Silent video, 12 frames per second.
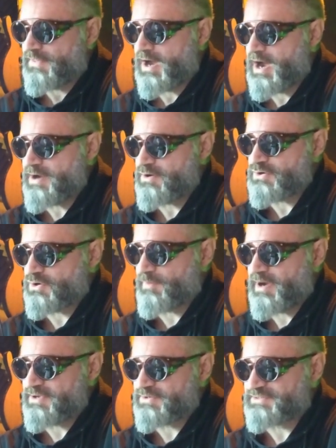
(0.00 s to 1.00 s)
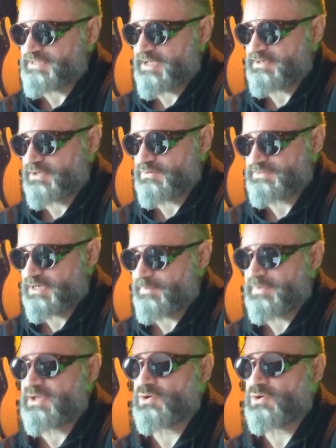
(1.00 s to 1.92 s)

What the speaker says: the higher your myostatin goes up